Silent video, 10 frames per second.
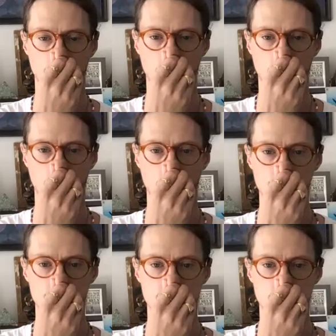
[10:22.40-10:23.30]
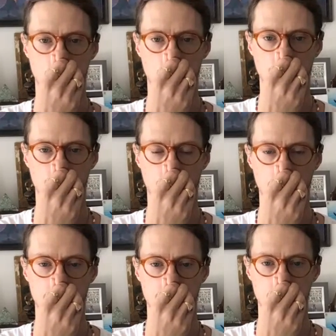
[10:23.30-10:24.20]
Close, hold the
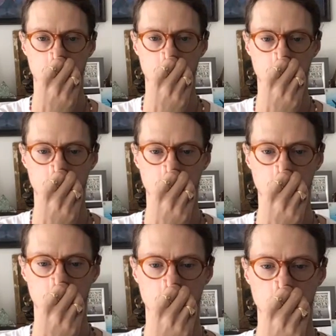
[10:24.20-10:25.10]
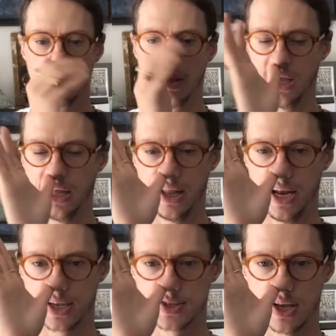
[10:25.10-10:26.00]
breath, and then
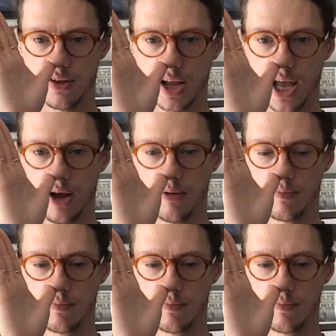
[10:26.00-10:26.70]
exhaling out.